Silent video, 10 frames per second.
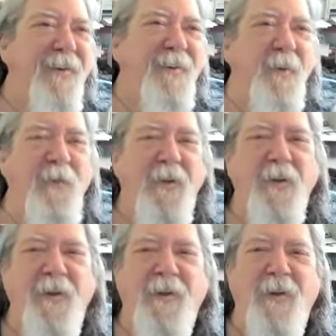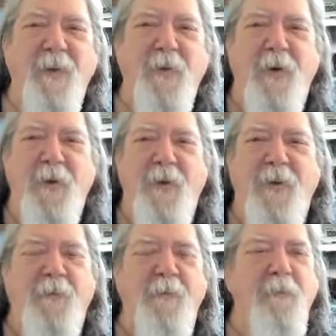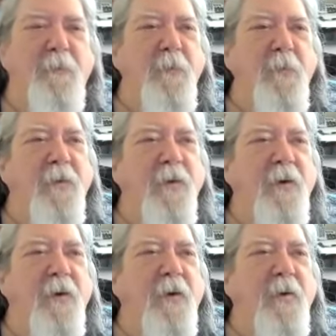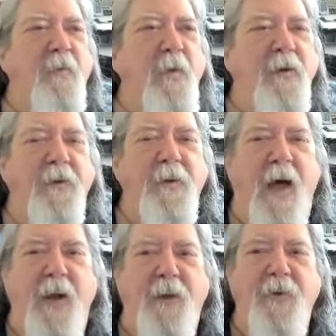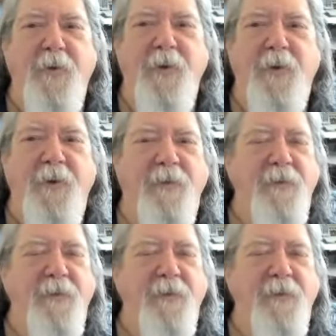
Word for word: Somebody tried to make a tology